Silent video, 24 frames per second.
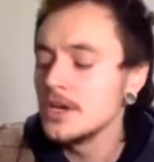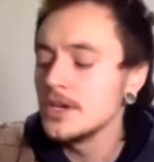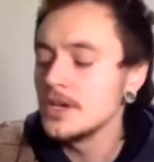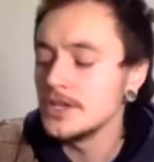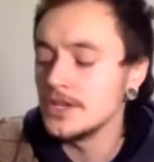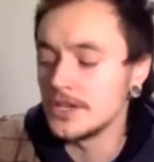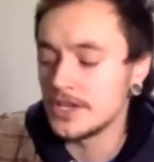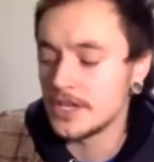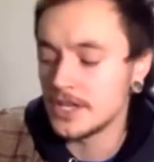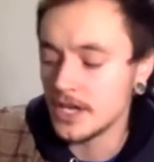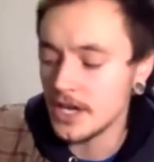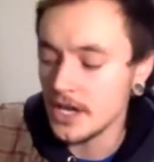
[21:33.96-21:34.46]

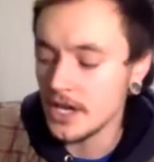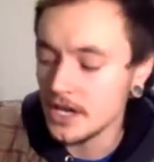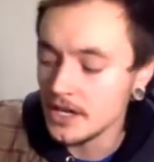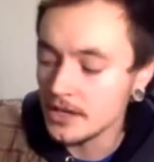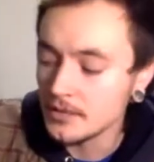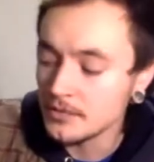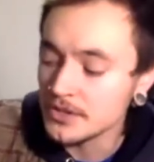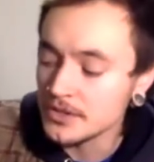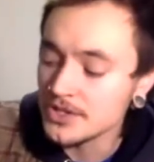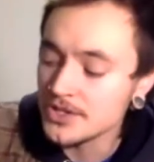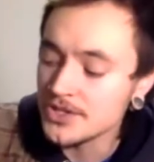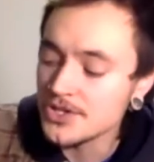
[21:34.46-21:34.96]
you
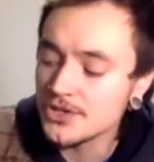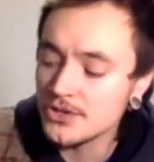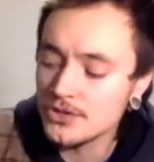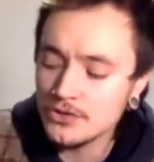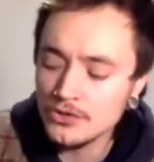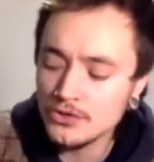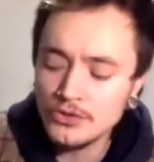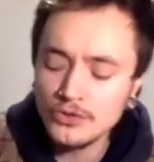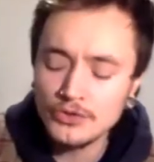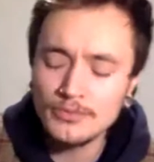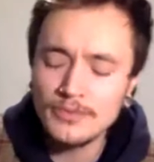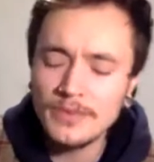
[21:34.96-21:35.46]
came
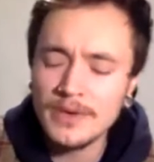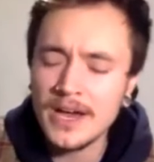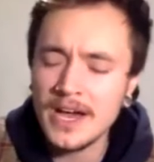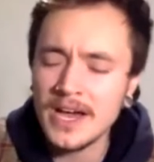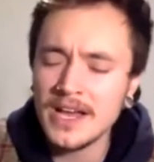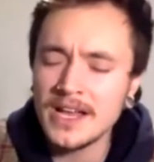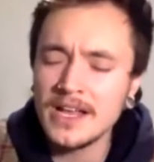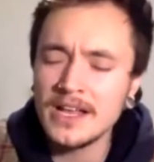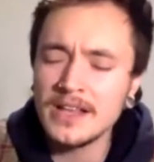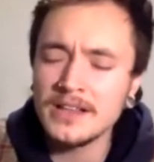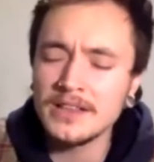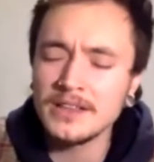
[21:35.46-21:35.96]
into
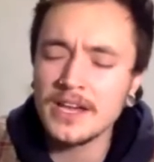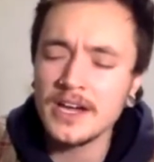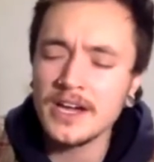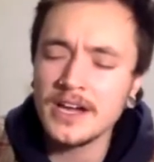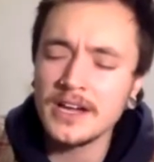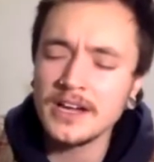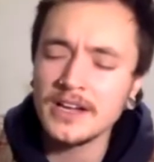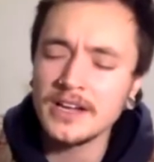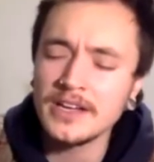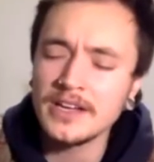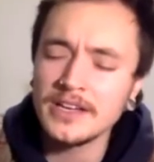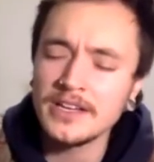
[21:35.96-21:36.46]
my
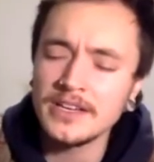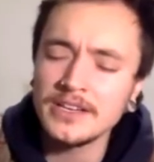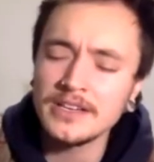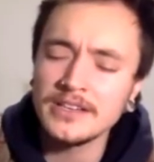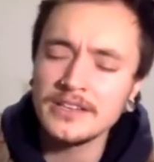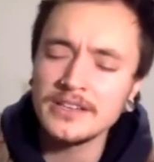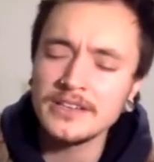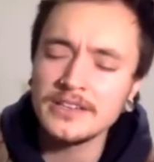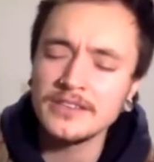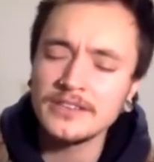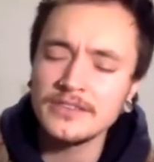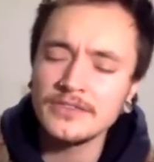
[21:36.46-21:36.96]
life,
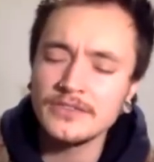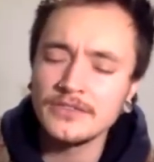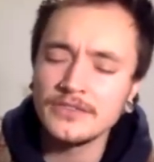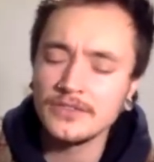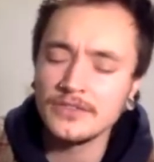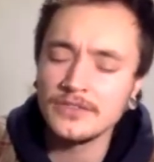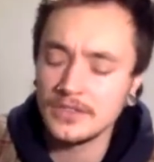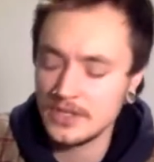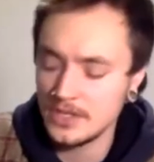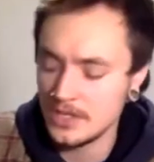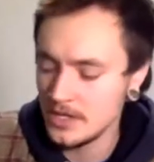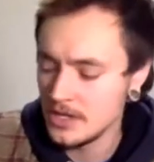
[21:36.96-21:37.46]

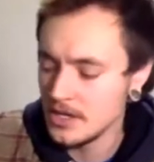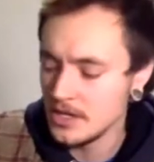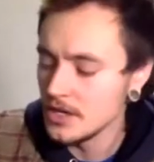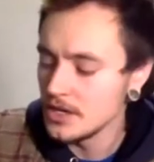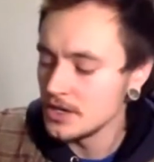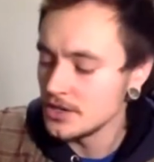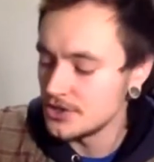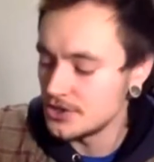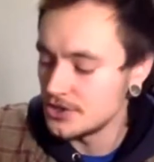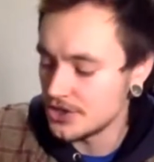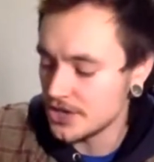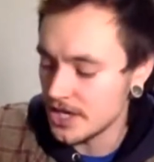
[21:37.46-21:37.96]

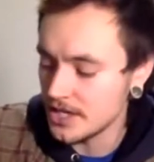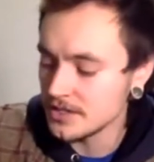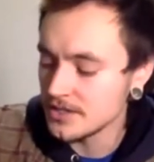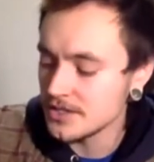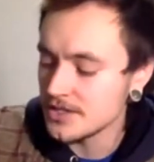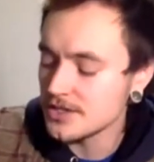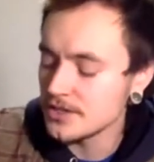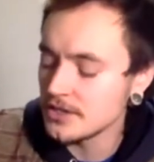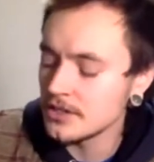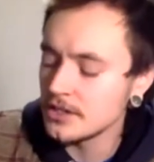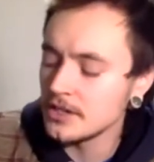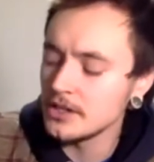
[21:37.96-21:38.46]

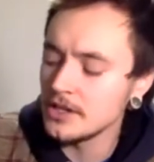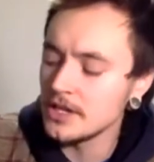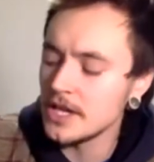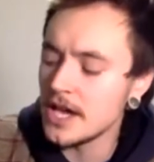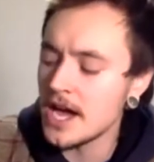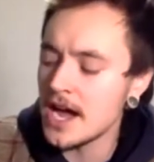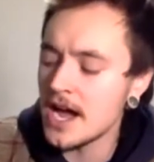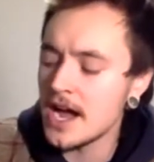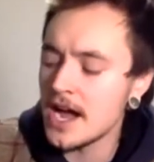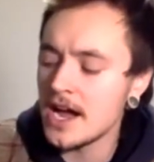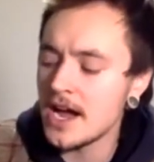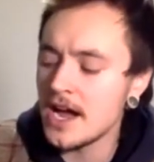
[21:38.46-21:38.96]
gentle
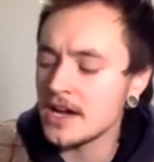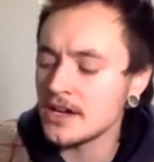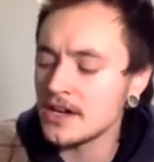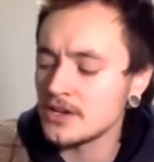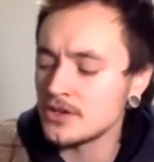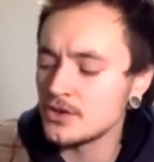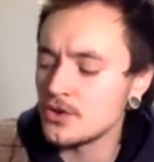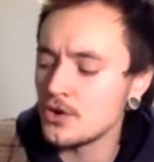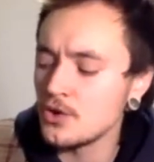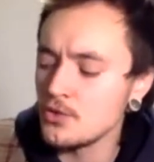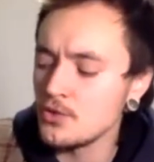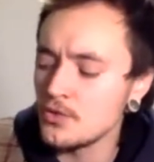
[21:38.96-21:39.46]
like
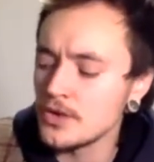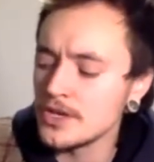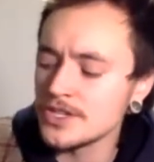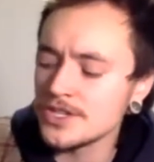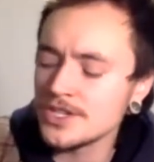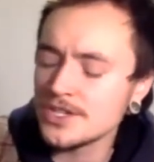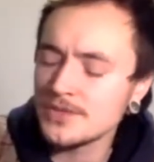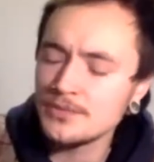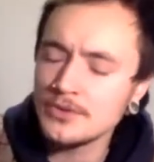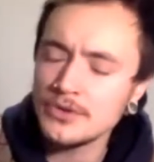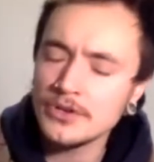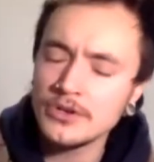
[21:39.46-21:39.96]
a
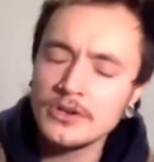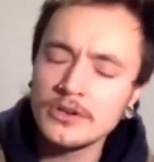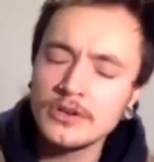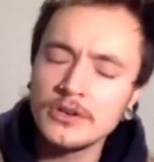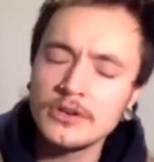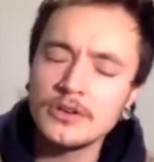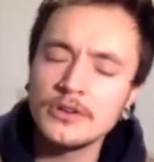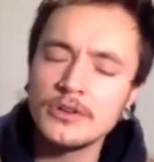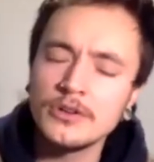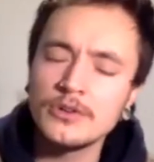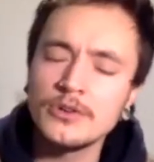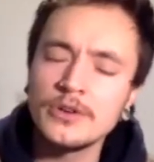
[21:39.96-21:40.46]

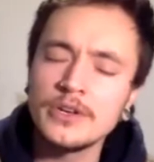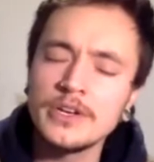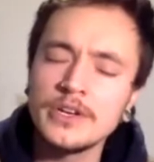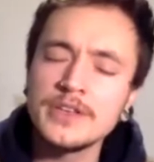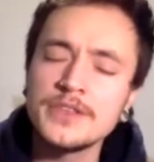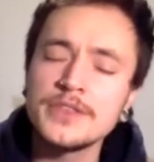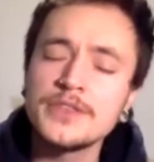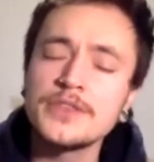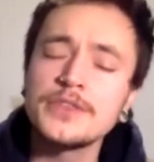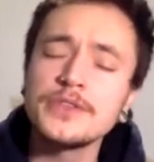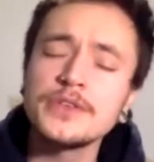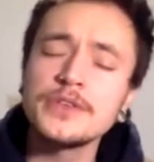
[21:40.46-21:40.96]
whisper
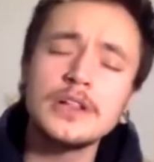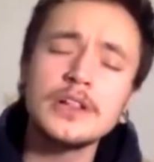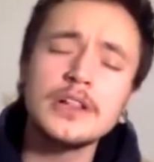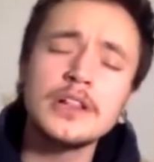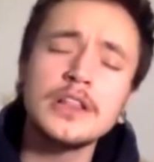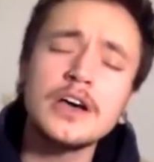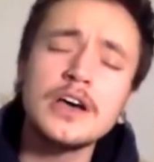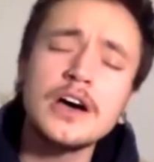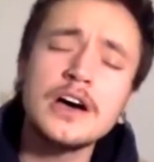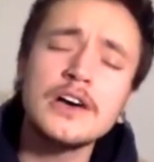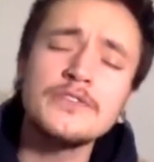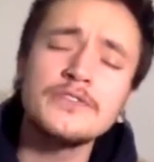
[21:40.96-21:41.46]
with a
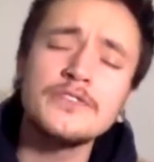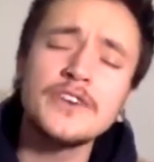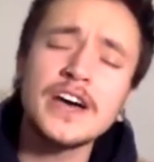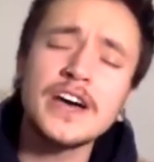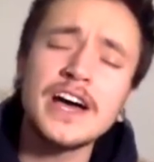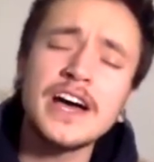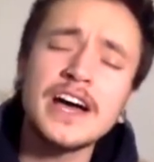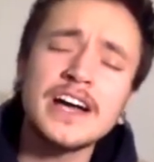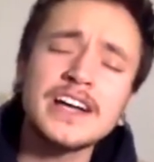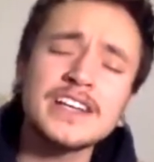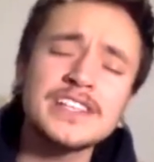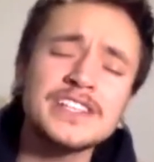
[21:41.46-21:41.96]
love
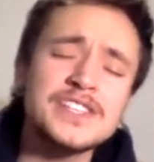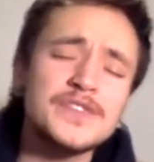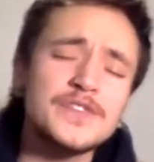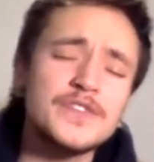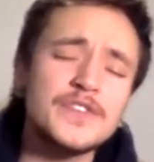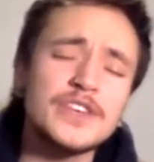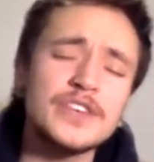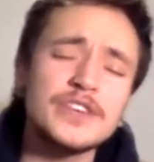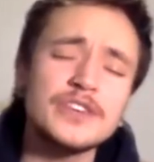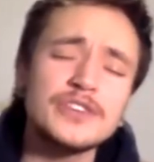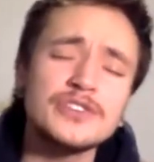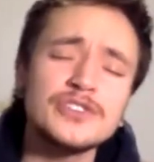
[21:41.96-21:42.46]
as
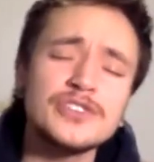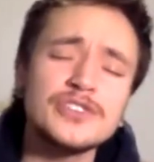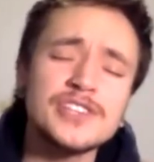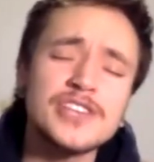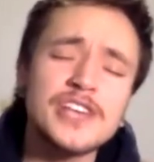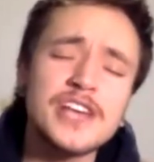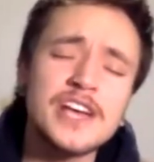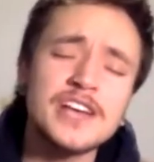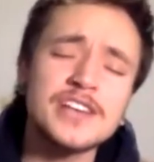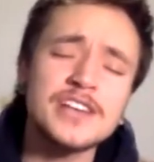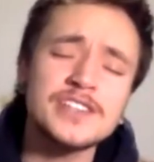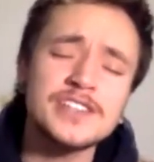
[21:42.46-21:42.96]
fierce
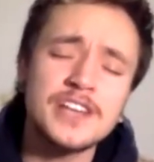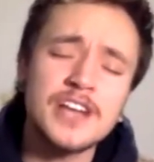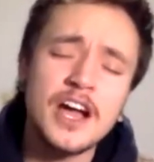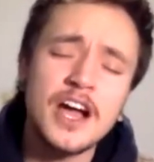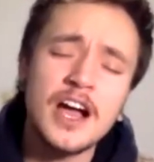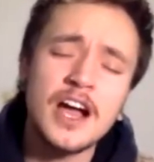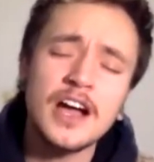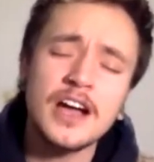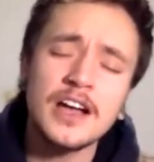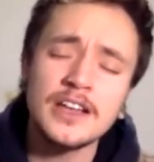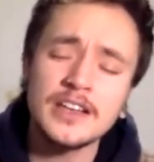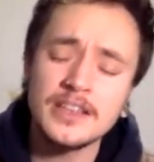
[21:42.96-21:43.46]
as
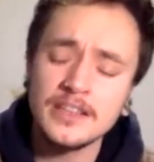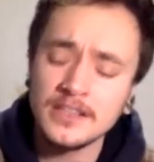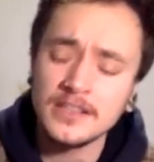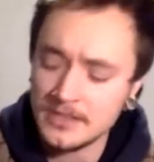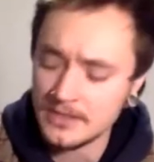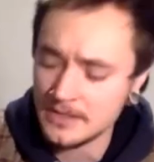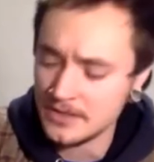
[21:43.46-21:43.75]
kind.